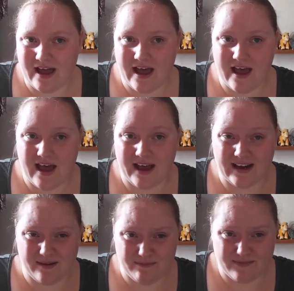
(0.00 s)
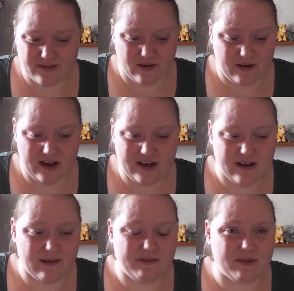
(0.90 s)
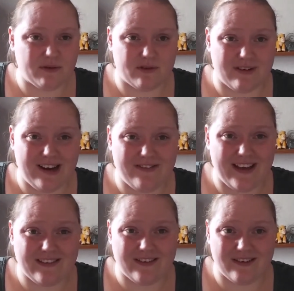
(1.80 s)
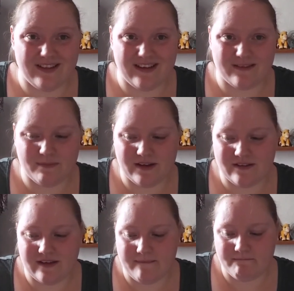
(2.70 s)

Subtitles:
and I'm sorry, I know I've talked really fast during this, but